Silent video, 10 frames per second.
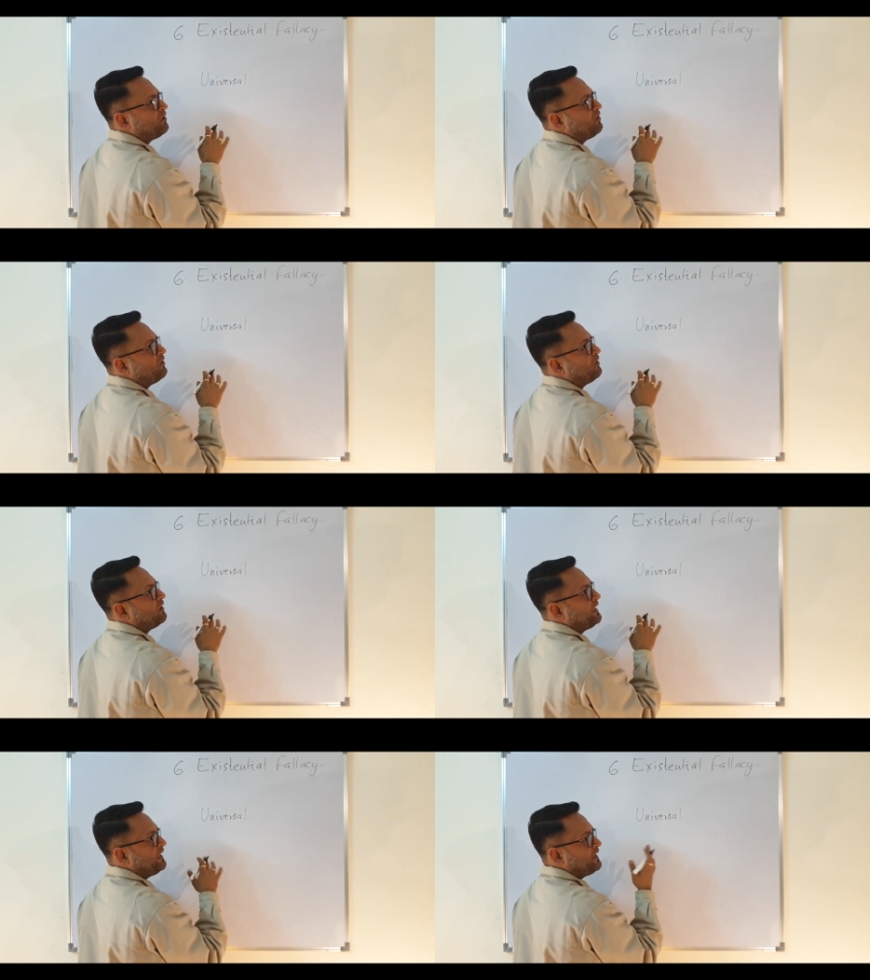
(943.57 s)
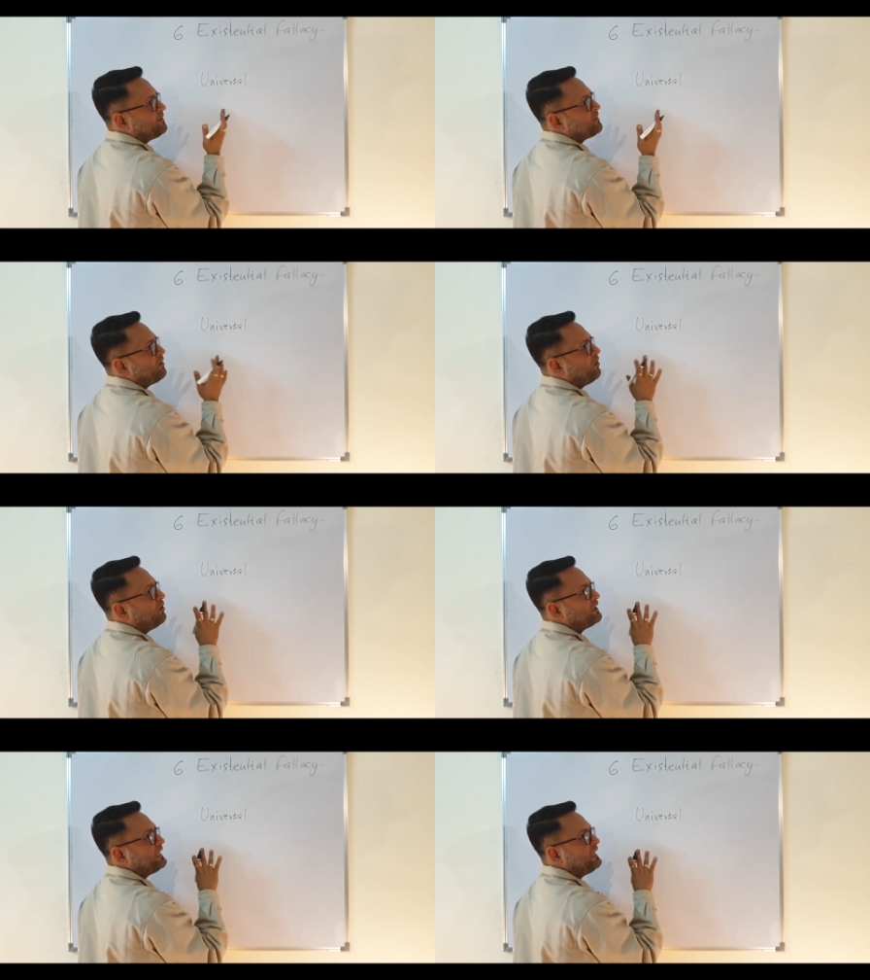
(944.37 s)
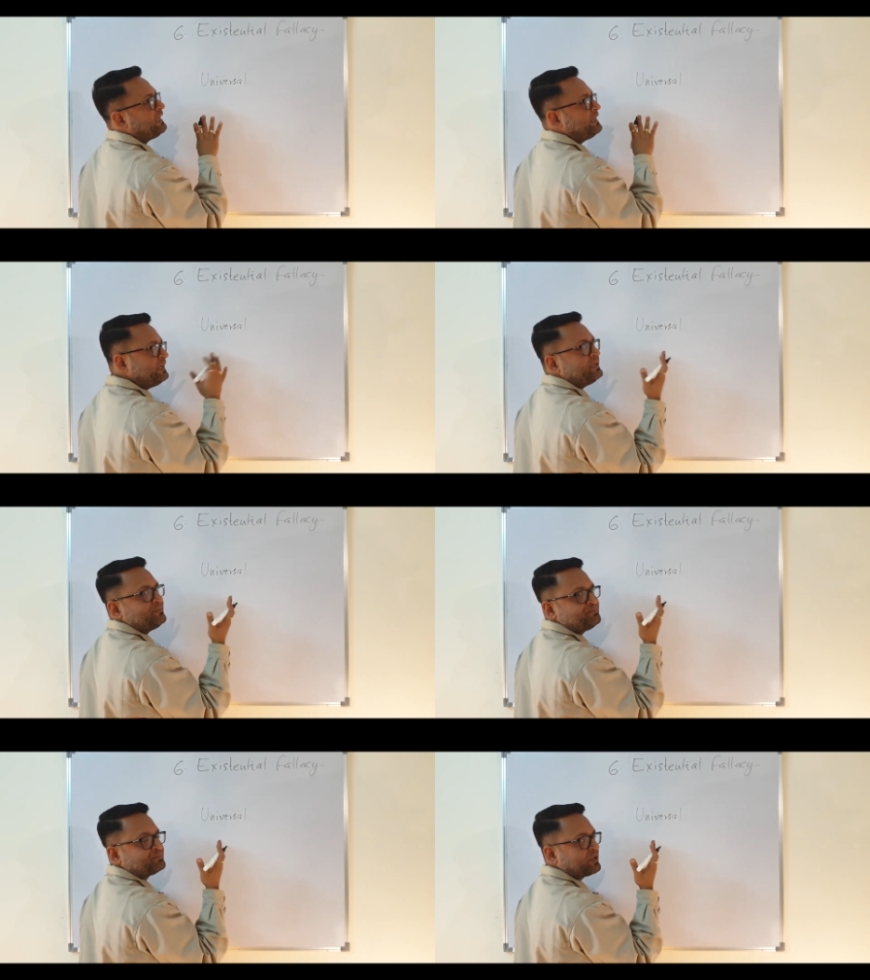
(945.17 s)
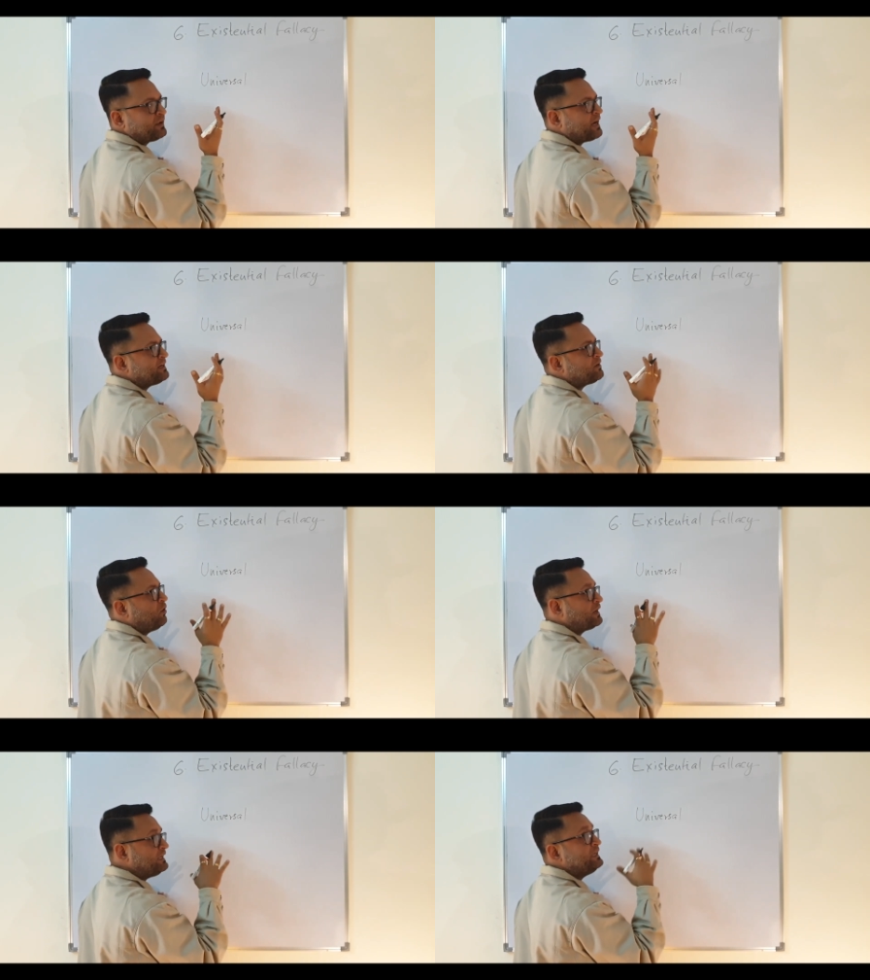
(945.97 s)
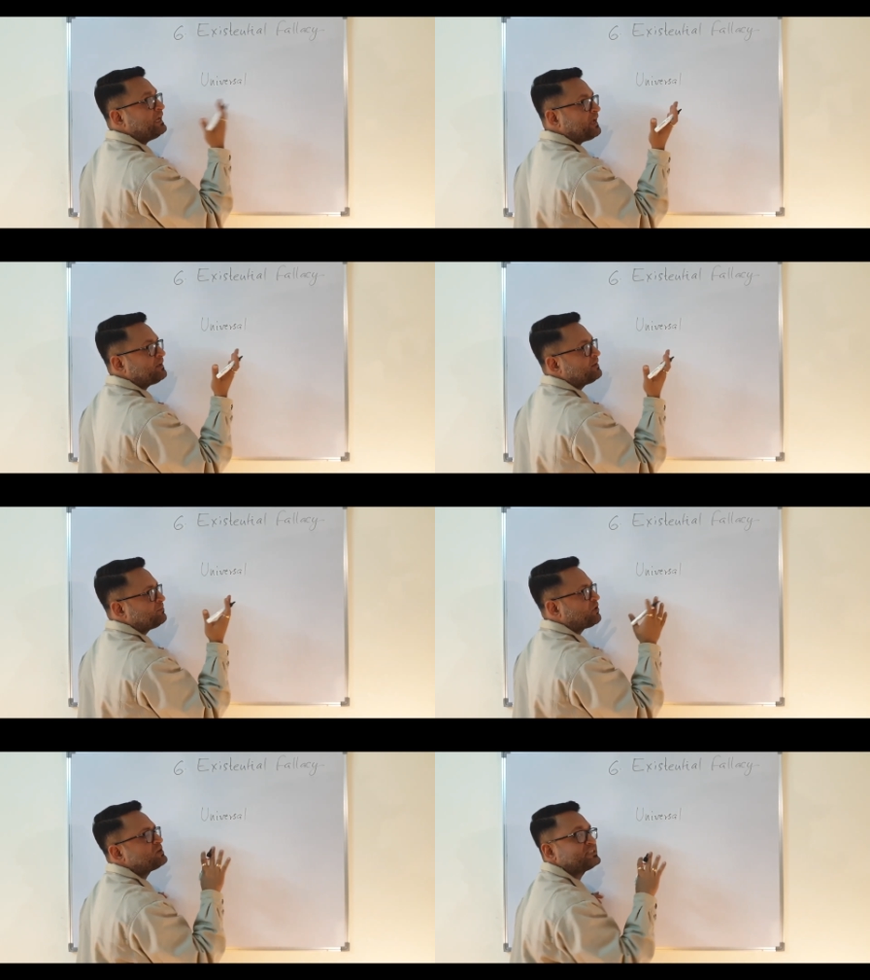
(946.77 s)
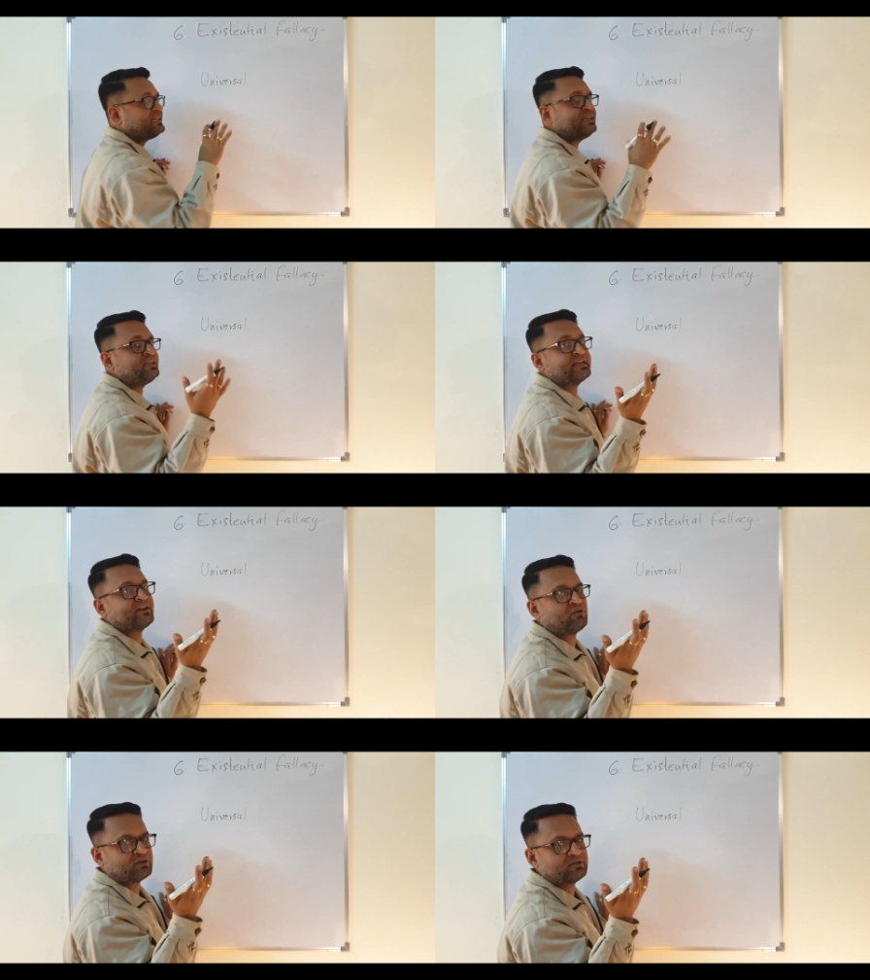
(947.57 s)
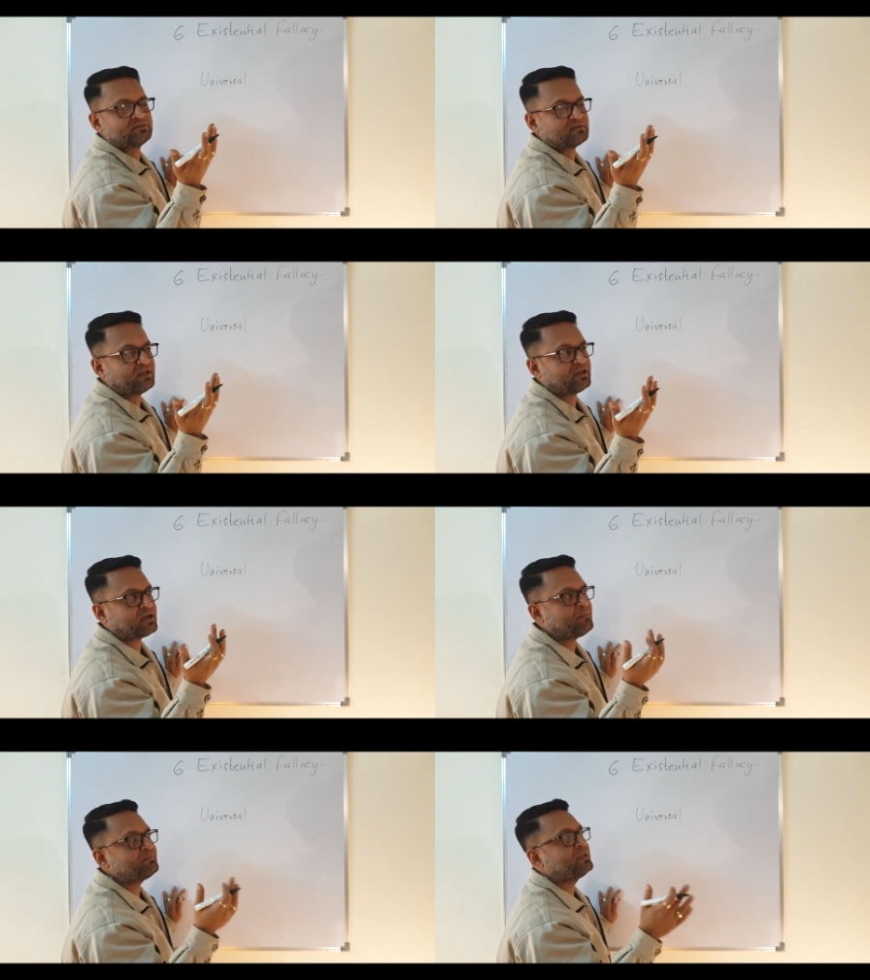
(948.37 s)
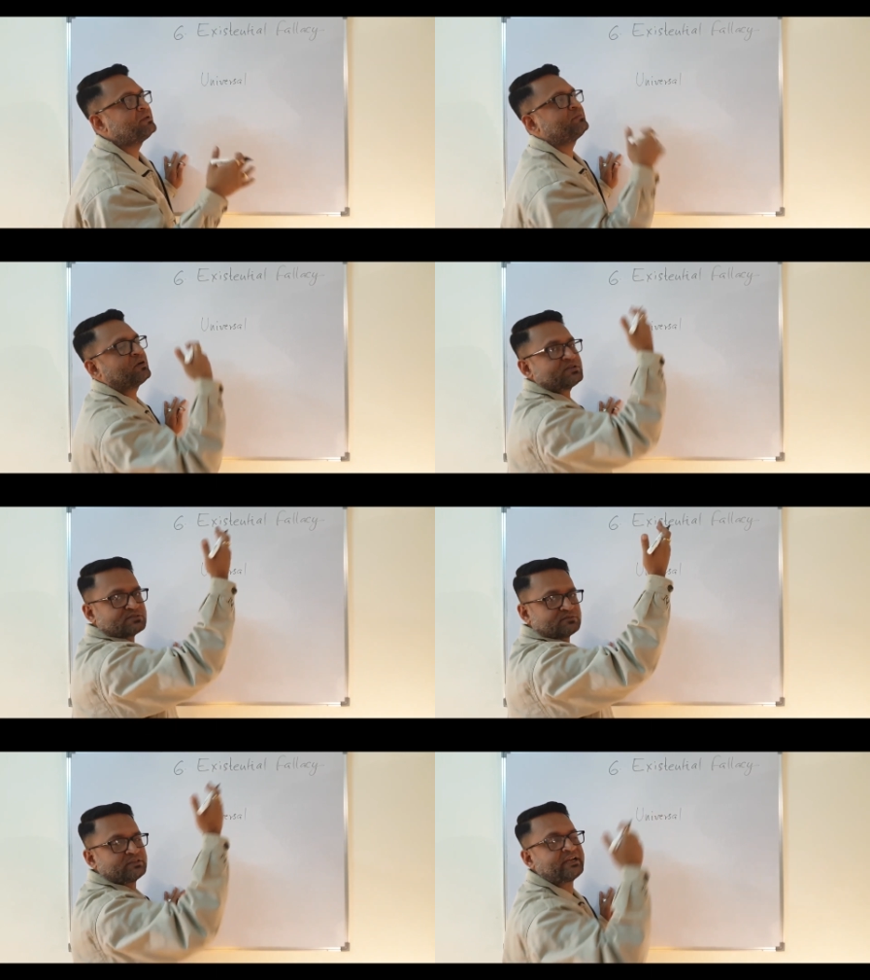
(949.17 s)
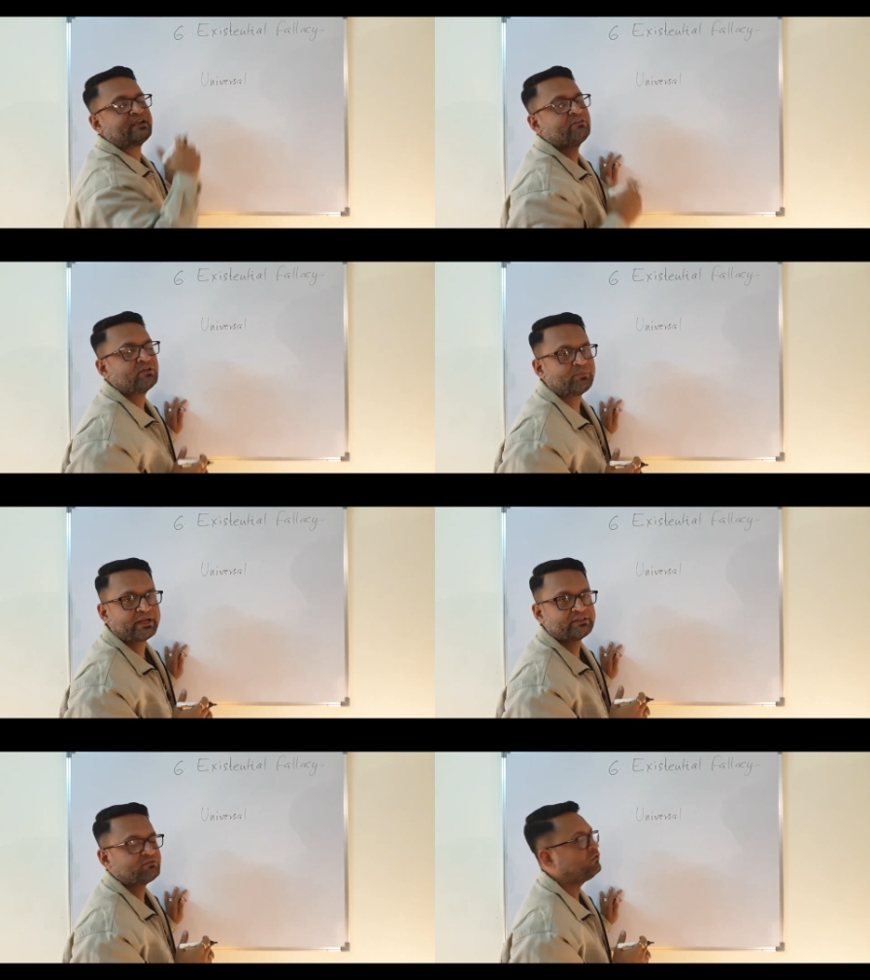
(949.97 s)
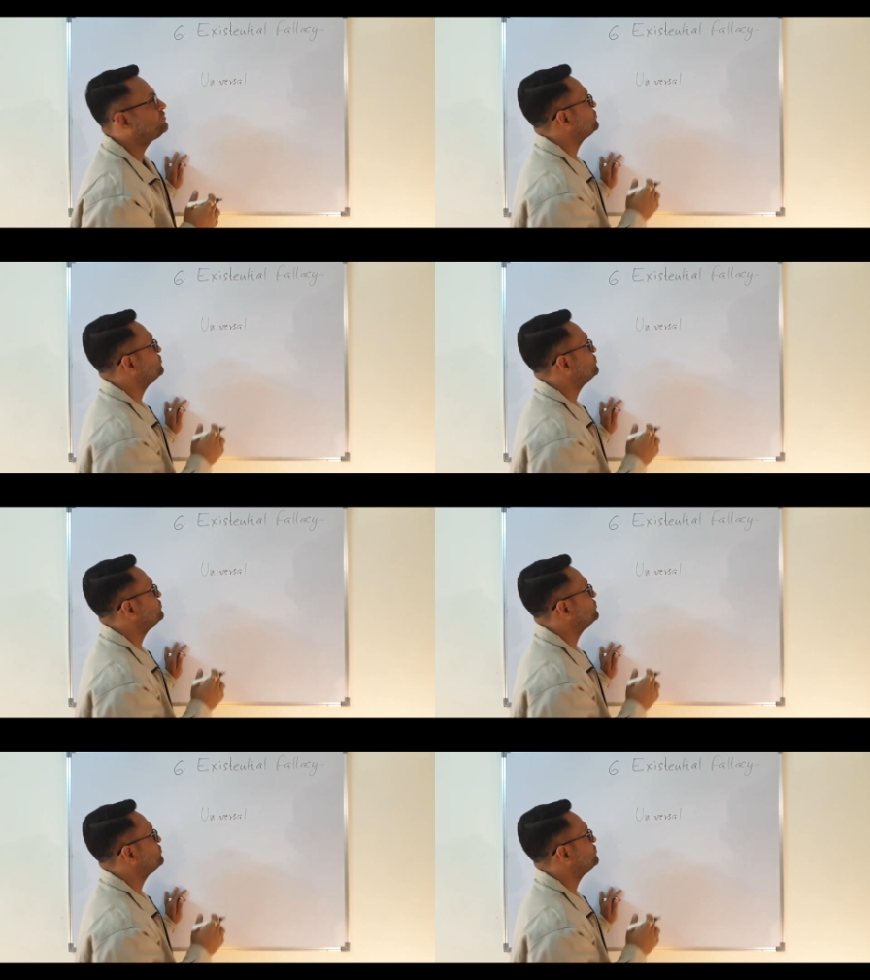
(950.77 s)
or AE, right, or EA, because EE cannot come because then it will break the fourth